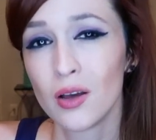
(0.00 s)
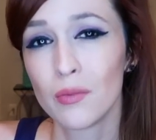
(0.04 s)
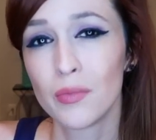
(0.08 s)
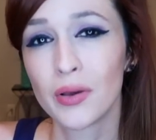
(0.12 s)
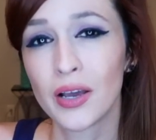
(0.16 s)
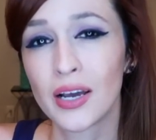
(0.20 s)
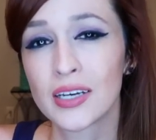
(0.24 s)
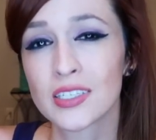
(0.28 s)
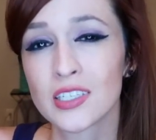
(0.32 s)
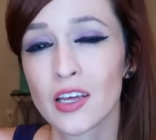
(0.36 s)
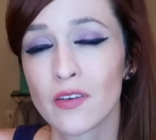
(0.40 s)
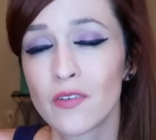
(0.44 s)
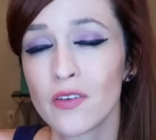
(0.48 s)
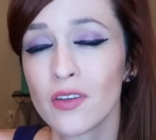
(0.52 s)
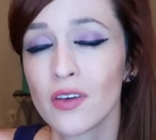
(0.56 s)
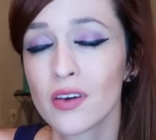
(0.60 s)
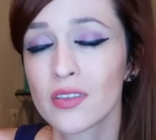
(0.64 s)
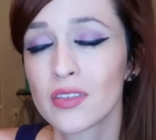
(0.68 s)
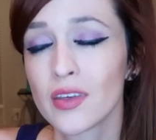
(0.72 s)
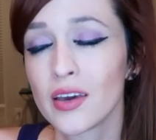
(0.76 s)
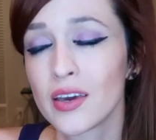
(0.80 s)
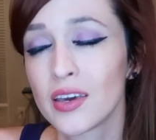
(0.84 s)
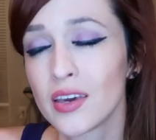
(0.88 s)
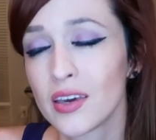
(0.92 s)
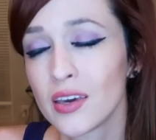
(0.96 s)
because I feel
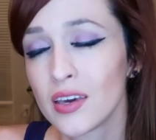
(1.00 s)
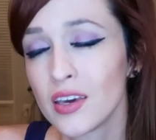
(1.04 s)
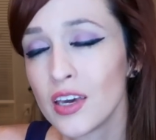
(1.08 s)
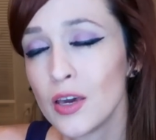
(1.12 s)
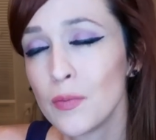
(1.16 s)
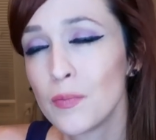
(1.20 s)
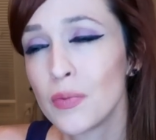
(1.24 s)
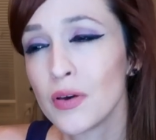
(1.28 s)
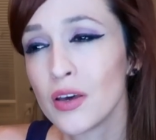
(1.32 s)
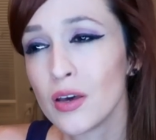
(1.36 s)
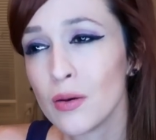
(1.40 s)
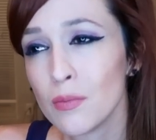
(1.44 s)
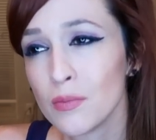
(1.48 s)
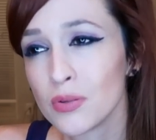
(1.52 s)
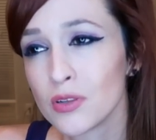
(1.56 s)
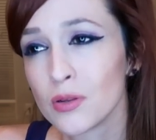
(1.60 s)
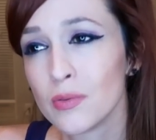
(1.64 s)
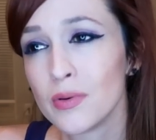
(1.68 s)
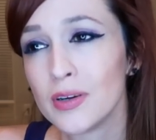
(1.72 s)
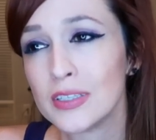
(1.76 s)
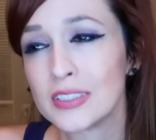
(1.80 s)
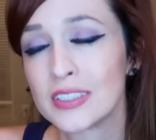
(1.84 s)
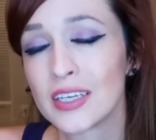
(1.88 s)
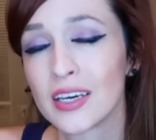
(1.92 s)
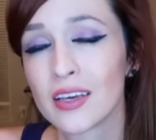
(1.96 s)
like they keep
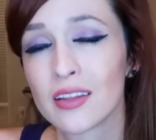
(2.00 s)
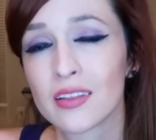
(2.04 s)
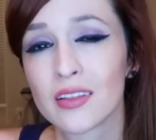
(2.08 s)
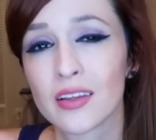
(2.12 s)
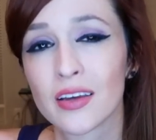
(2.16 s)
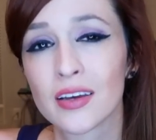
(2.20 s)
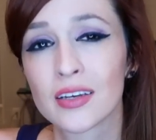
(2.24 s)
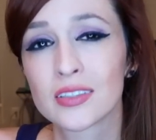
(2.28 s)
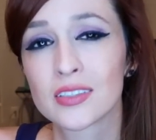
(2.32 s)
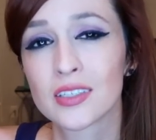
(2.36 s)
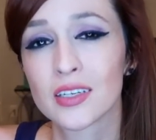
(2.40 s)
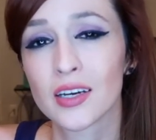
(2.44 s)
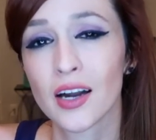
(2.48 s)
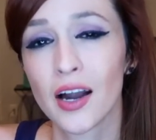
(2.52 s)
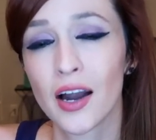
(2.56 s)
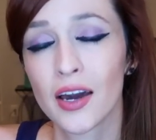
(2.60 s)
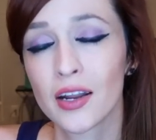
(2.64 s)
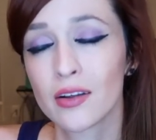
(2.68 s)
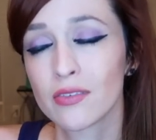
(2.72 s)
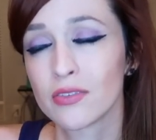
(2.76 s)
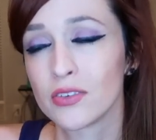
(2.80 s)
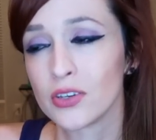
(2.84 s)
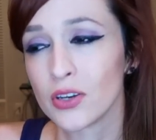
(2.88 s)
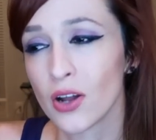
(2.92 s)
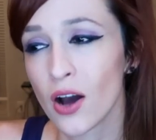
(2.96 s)
implementing things that
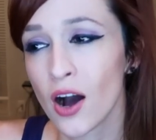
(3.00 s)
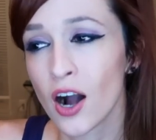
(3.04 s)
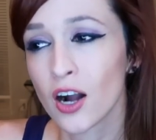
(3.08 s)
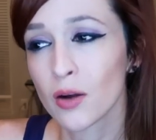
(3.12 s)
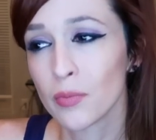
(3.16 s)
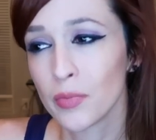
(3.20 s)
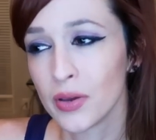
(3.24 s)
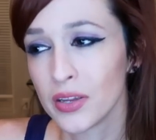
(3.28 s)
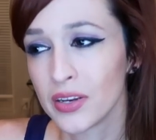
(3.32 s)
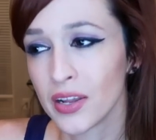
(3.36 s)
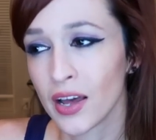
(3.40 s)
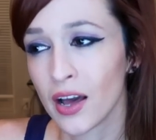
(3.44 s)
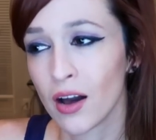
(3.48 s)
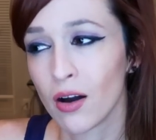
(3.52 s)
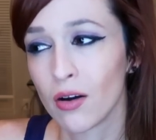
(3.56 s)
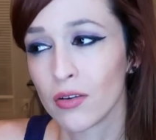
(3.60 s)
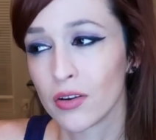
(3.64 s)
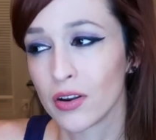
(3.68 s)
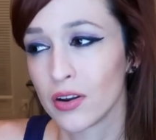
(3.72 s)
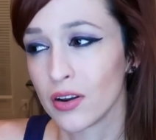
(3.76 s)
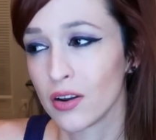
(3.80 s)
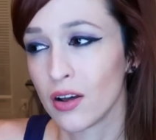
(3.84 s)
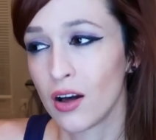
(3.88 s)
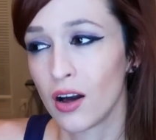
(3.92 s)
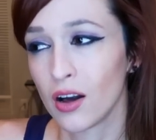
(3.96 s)
kind of knock me down
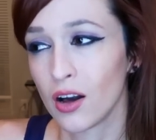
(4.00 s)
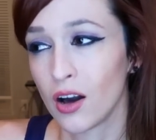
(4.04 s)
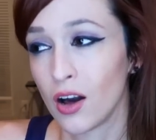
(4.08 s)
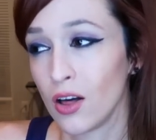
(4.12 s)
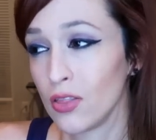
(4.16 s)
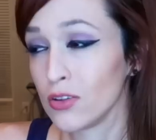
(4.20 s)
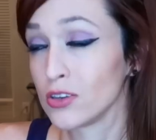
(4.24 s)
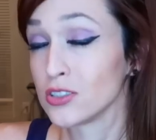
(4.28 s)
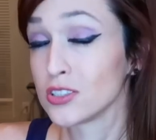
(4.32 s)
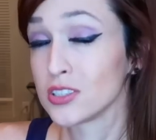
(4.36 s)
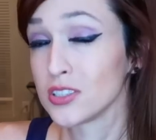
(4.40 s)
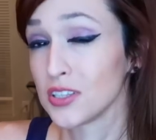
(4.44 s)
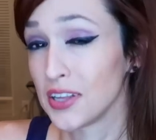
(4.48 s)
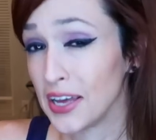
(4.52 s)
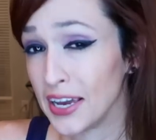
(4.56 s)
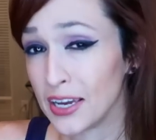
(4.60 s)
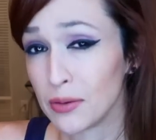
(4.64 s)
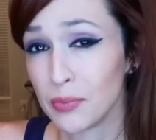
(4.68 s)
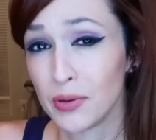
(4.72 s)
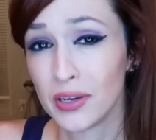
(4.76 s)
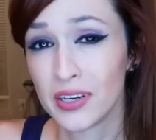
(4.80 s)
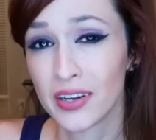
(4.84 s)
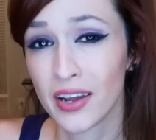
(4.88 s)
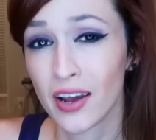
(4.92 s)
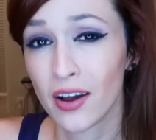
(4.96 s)
and knock others
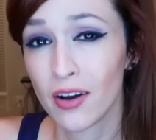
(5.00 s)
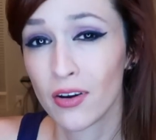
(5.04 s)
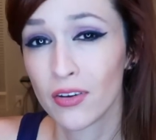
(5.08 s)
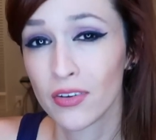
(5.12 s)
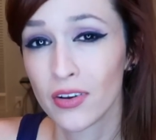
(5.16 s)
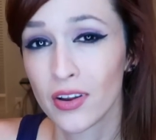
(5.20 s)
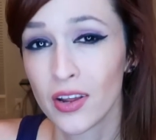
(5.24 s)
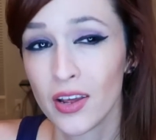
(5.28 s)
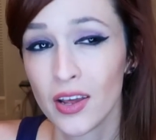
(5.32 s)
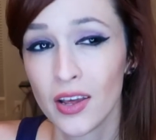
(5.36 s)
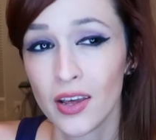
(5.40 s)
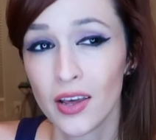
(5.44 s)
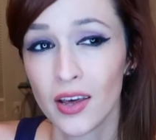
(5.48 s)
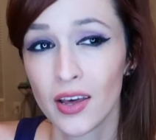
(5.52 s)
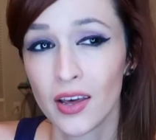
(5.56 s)
like me down.